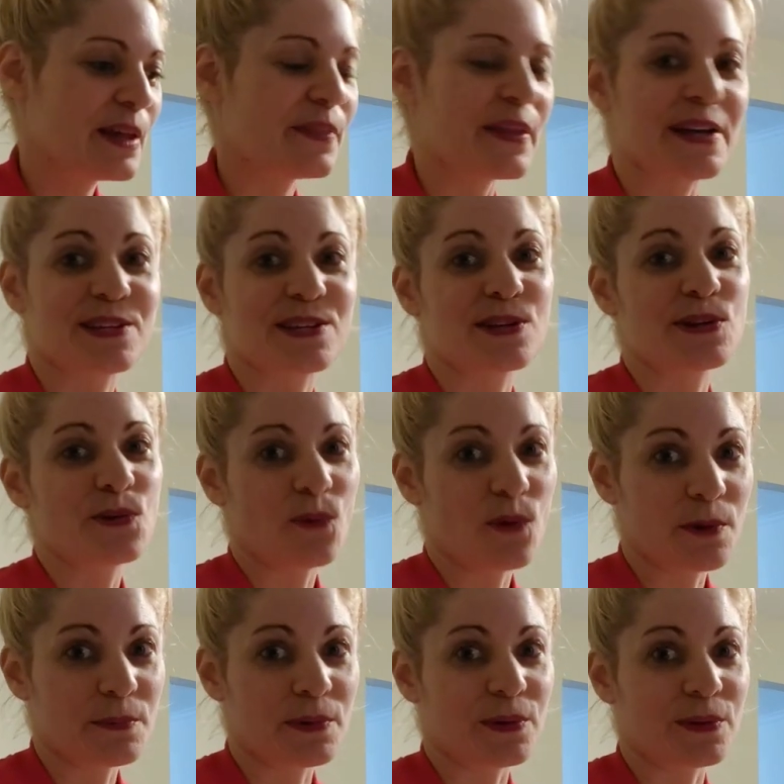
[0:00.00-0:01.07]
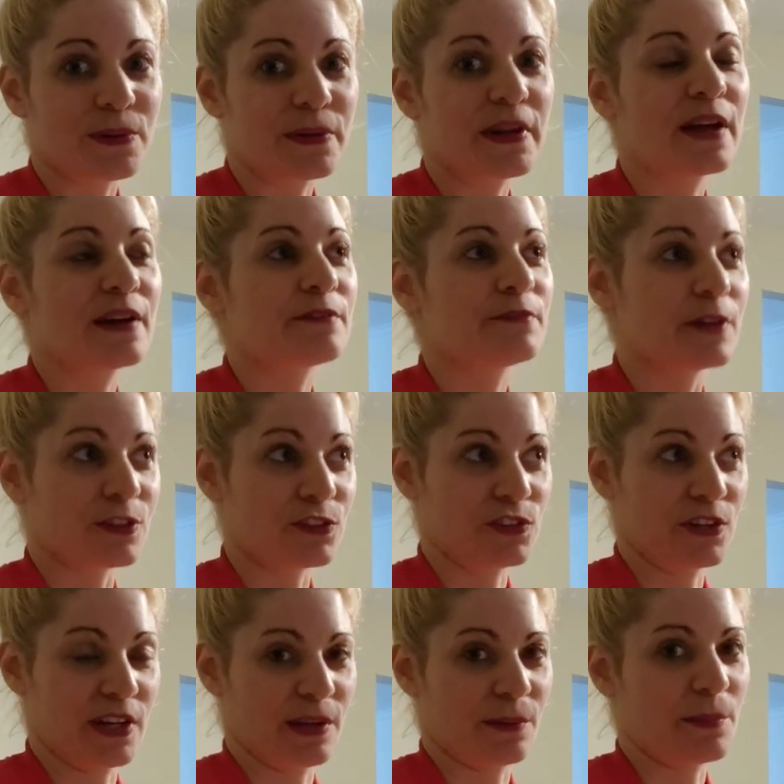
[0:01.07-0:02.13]
That's a normal
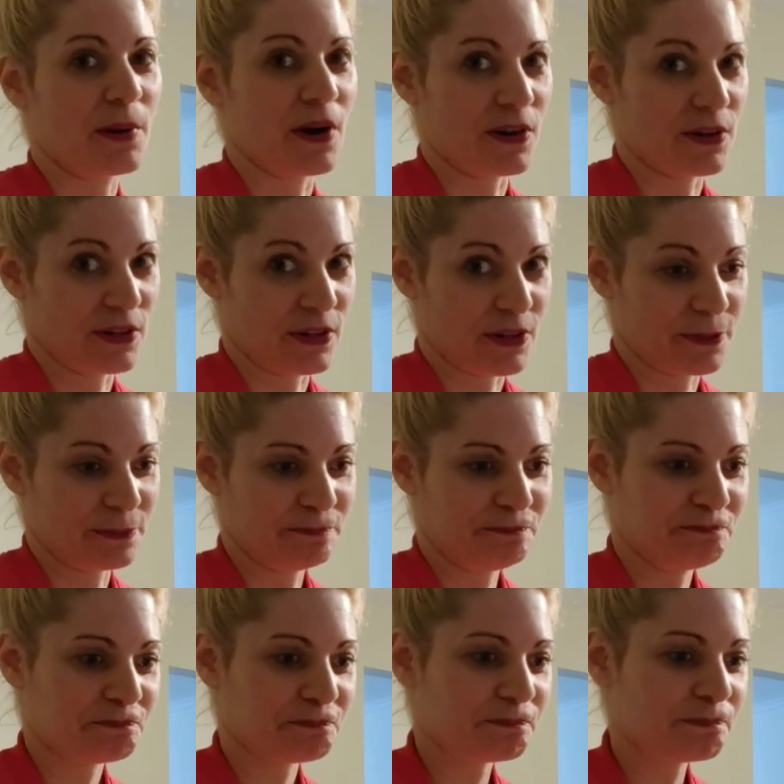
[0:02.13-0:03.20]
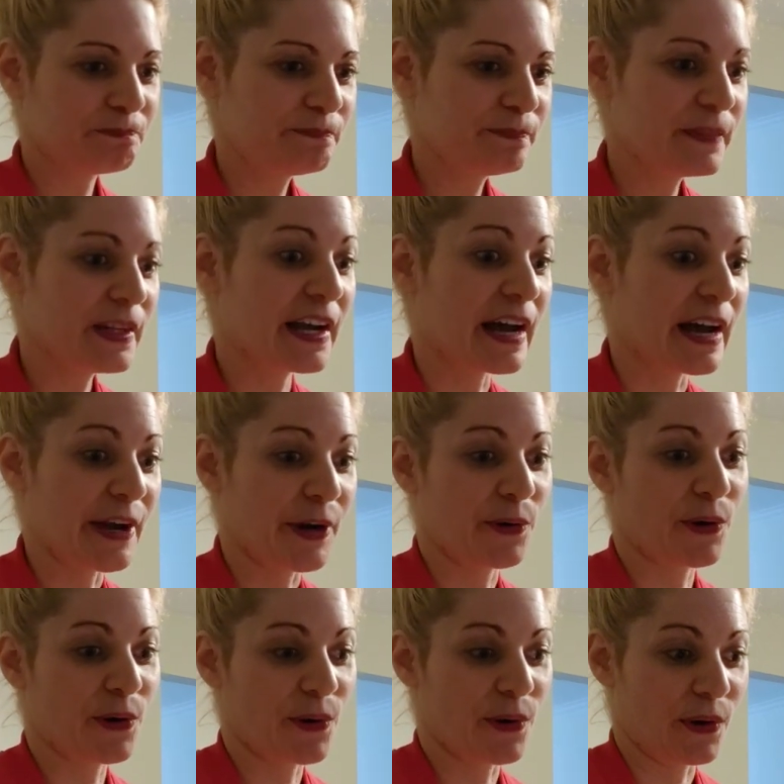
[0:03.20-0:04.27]
functioning partner, guy
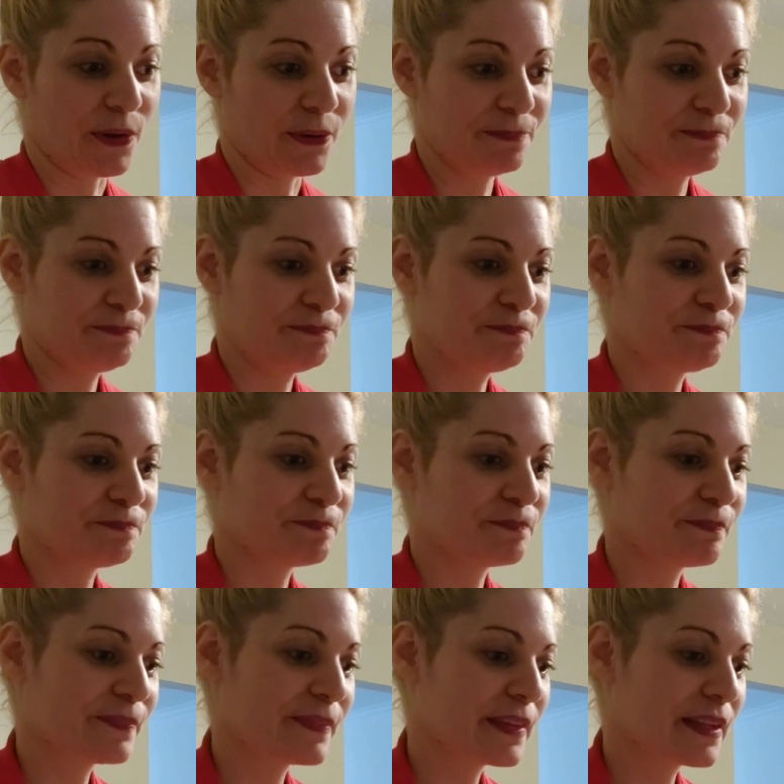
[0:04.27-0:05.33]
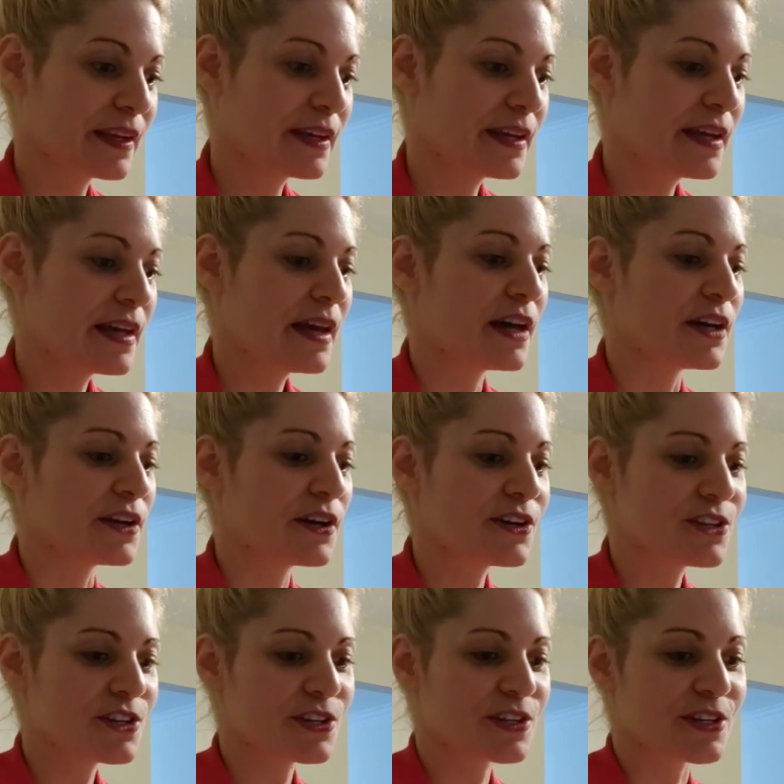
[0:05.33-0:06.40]
or girl. A
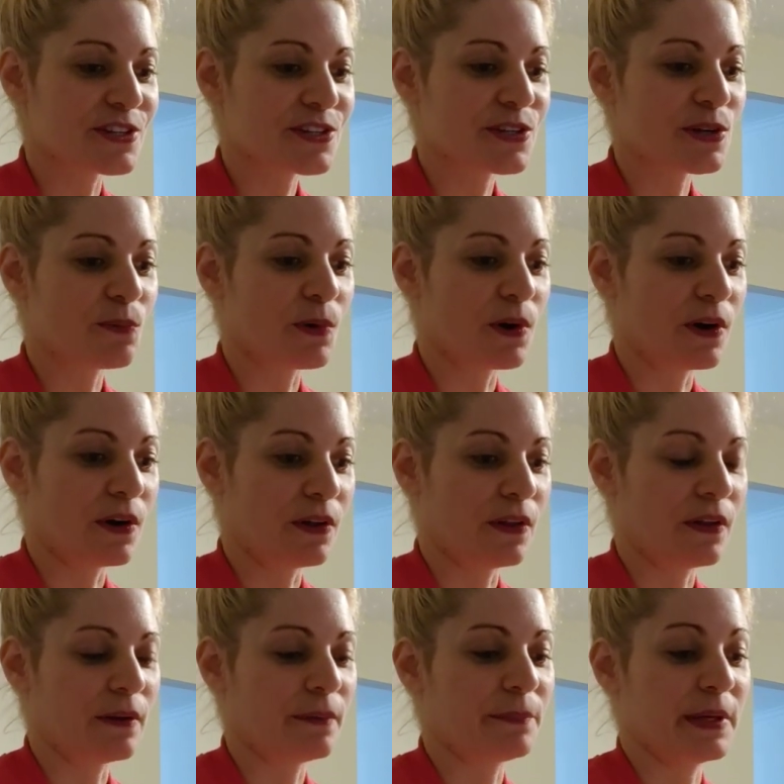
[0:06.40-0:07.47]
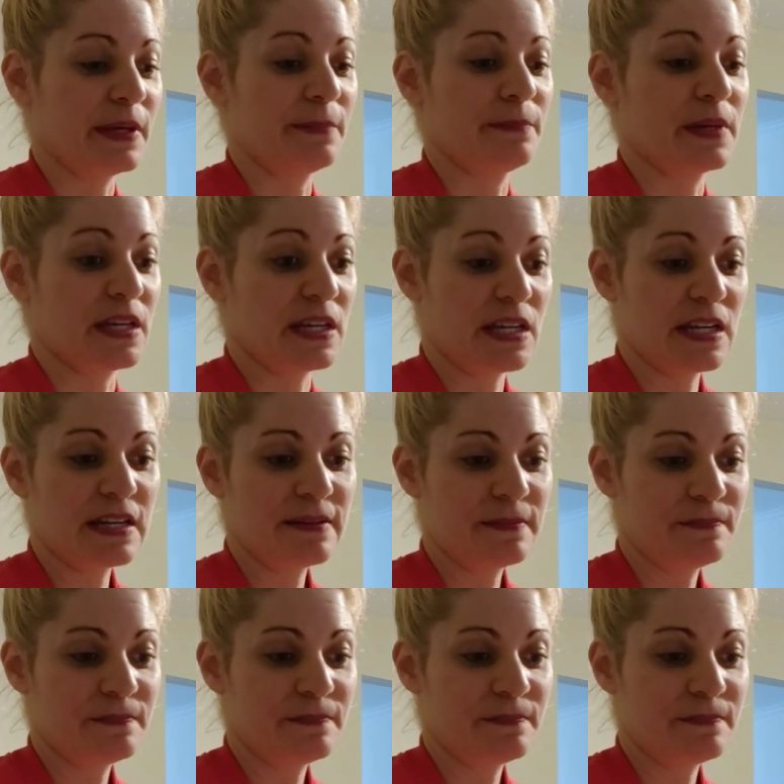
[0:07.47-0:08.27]
narcissist will be mean,